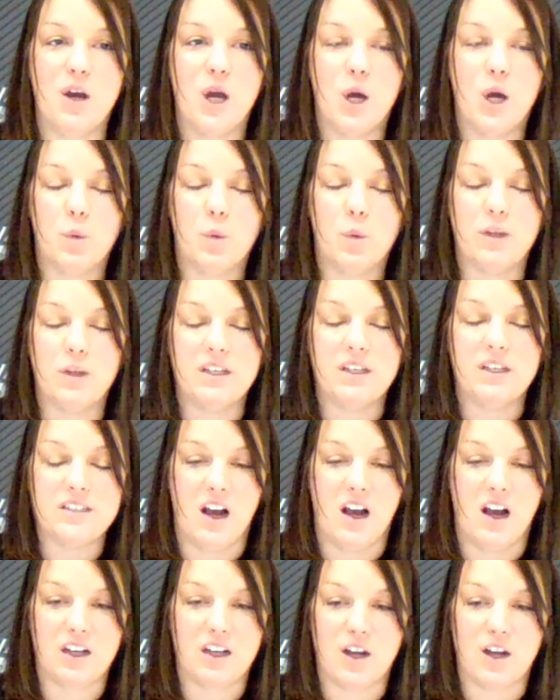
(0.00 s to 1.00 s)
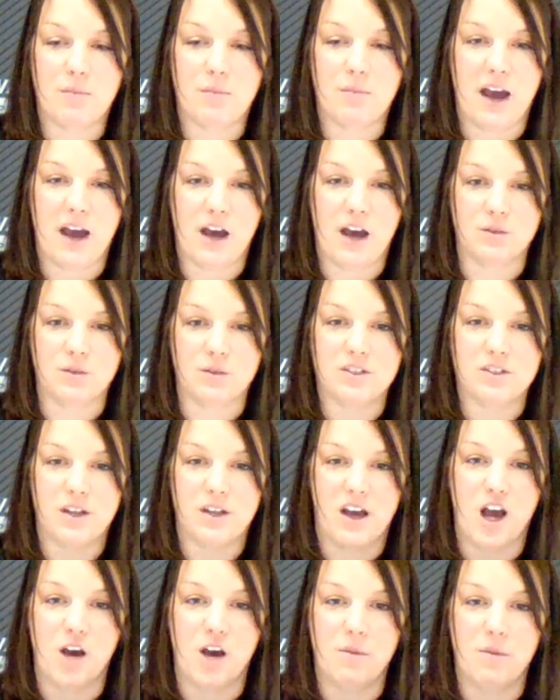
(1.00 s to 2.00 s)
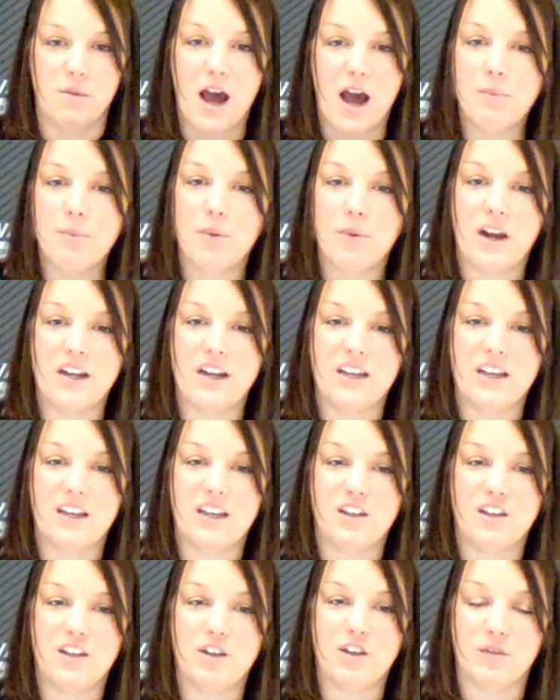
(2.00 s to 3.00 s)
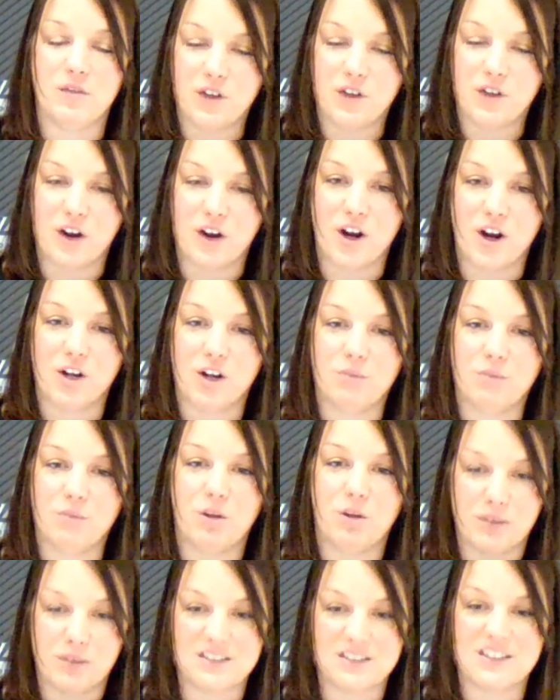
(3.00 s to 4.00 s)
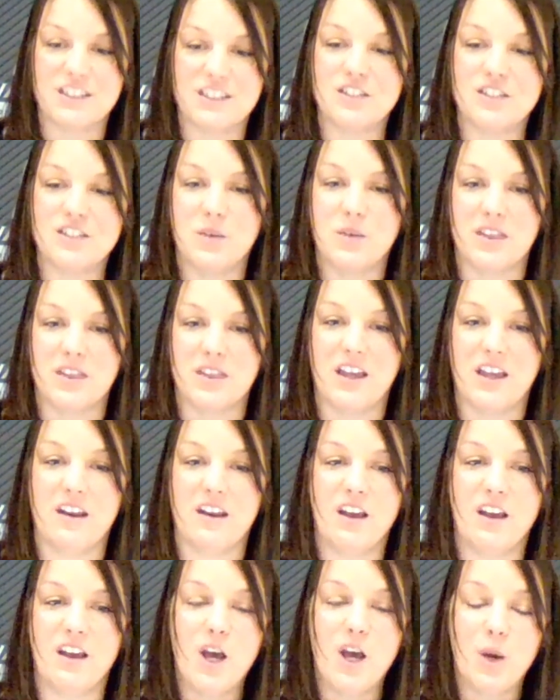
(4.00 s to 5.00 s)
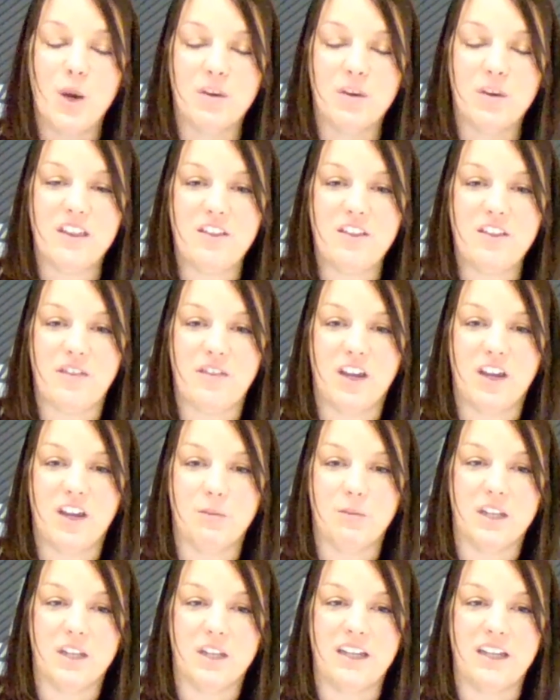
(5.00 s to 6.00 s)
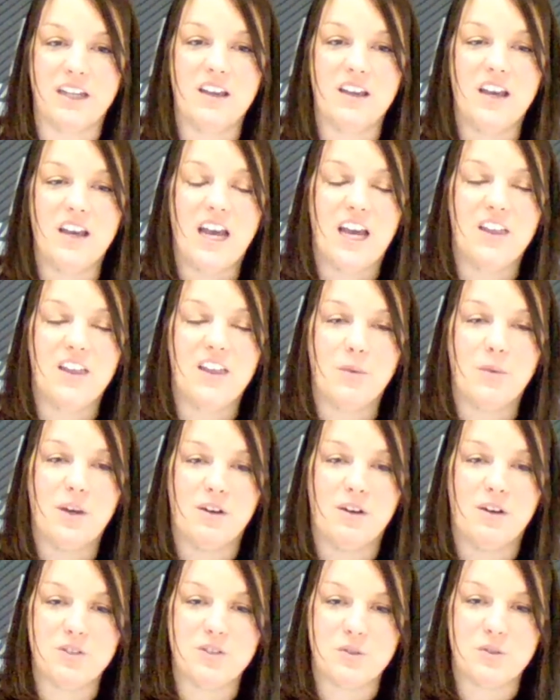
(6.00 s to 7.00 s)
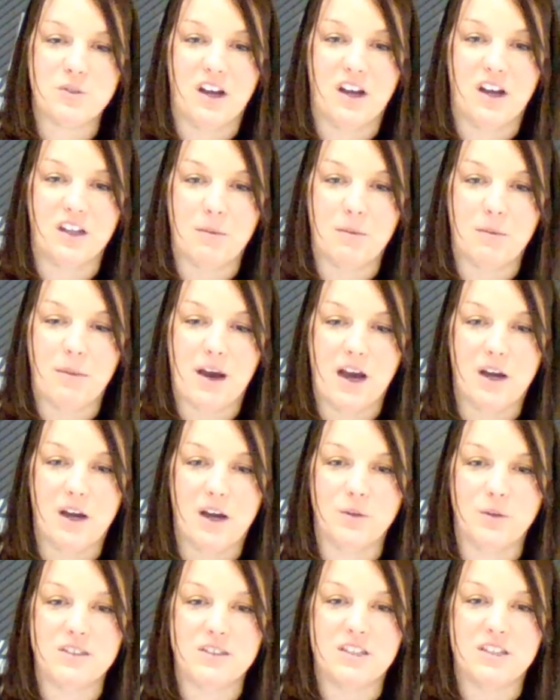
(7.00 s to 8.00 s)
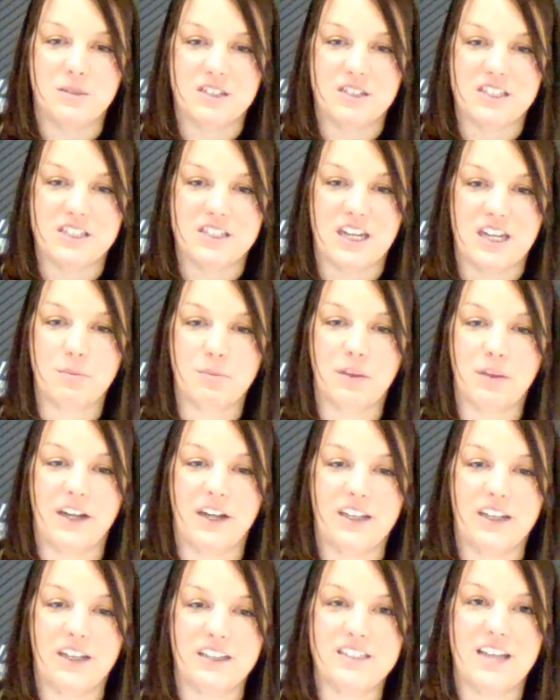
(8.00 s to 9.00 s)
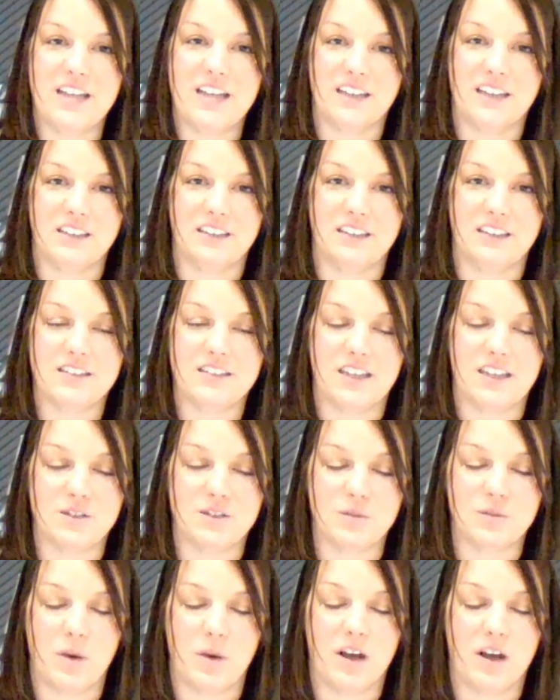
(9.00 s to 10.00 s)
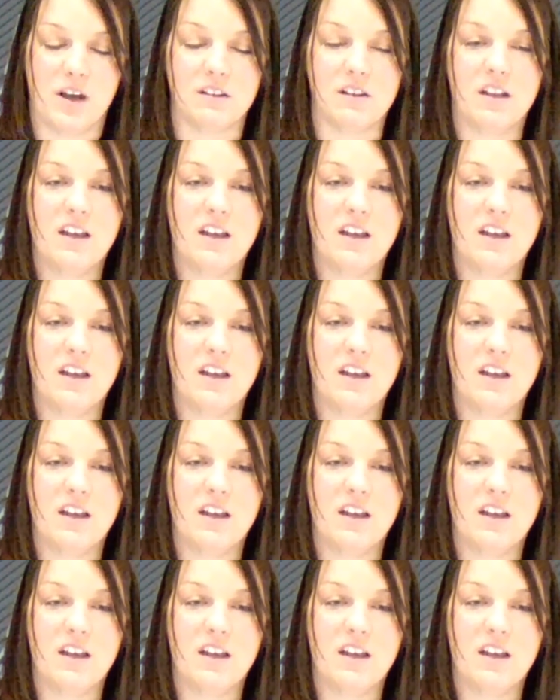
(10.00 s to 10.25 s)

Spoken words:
we talk about operating your farm, your business within the family. And then we also talk about some estate planning tactics as well.